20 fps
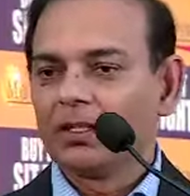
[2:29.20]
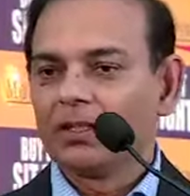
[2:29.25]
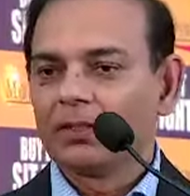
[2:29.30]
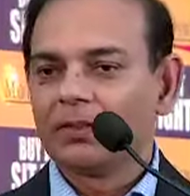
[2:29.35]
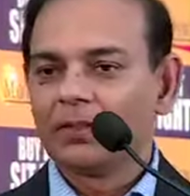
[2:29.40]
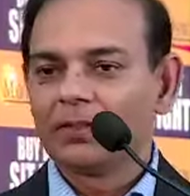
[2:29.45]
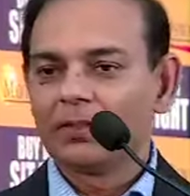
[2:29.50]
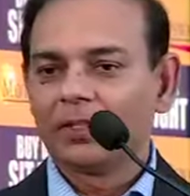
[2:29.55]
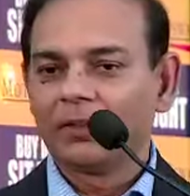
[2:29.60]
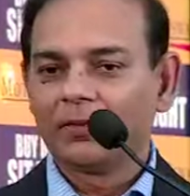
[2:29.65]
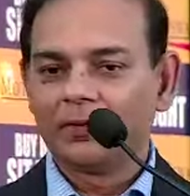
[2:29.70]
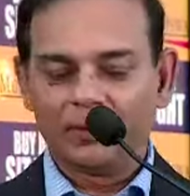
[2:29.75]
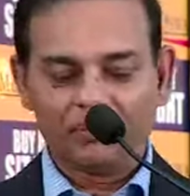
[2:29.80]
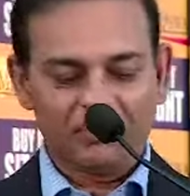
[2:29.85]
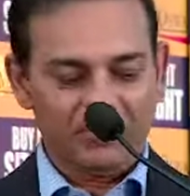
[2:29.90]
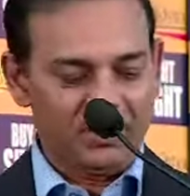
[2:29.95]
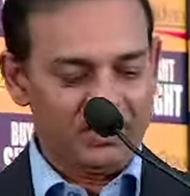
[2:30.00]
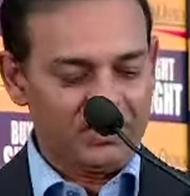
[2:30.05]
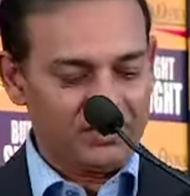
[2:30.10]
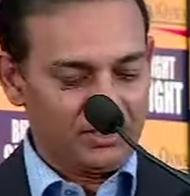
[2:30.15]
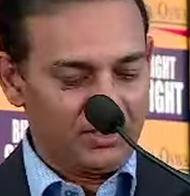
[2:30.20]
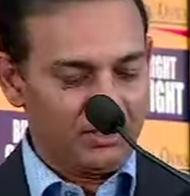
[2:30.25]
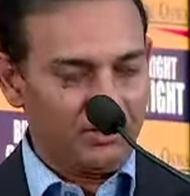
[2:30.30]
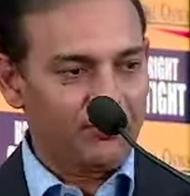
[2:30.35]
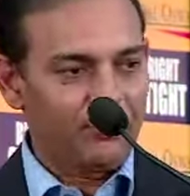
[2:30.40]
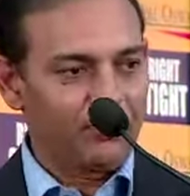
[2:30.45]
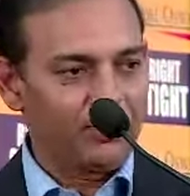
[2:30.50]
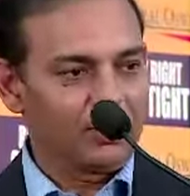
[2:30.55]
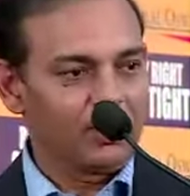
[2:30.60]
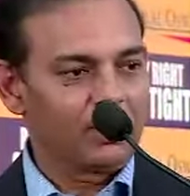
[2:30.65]
this is the 5th edition of
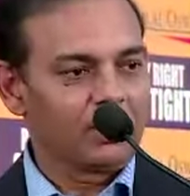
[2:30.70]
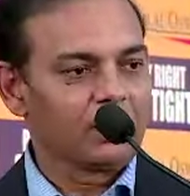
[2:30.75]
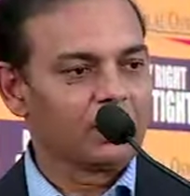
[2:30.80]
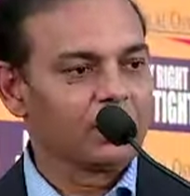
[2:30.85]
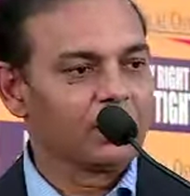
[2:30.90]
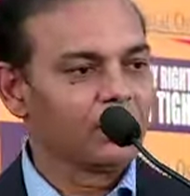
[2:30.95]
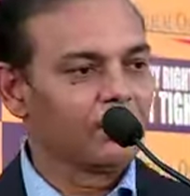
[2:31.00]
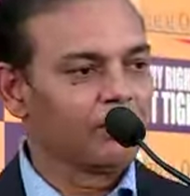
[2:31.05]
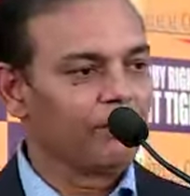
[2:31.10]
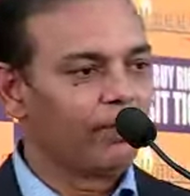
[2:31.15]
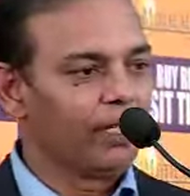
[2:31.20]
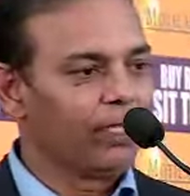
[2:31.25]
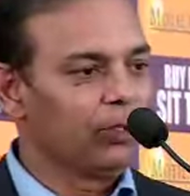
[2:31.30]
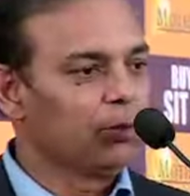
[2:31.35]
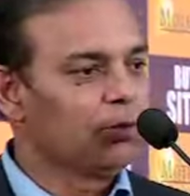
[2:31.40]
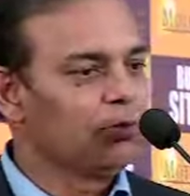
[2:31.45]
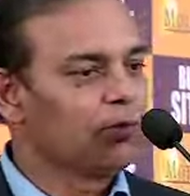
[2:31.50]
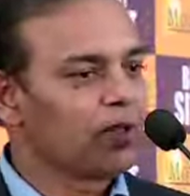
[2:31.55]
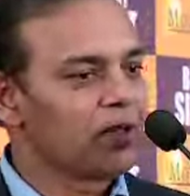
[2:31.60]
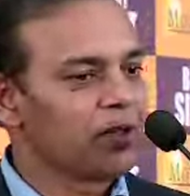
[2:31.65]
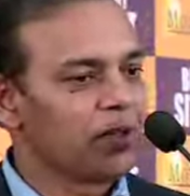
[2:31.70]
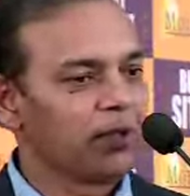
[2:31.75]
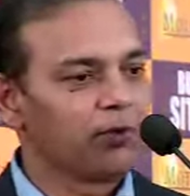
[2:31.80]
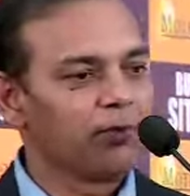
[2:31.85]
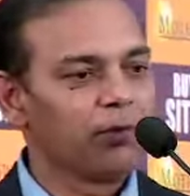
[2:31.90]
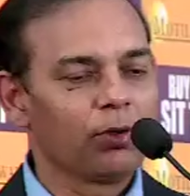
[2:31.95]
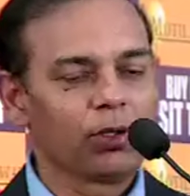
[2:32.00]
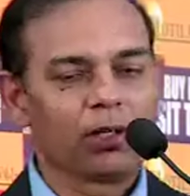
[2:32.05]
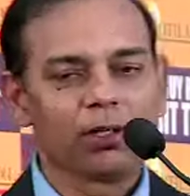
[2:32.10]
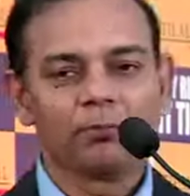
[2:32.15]
our Value Investing
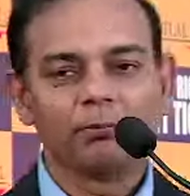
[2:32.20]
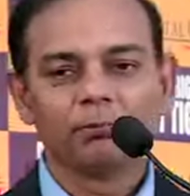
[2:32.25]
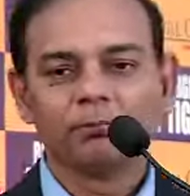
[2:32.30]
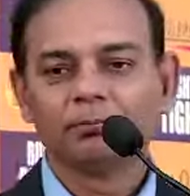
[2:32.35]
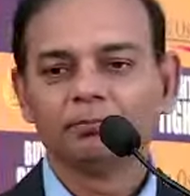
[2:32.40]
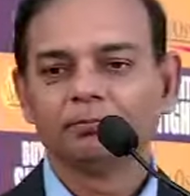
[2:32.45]
Forum.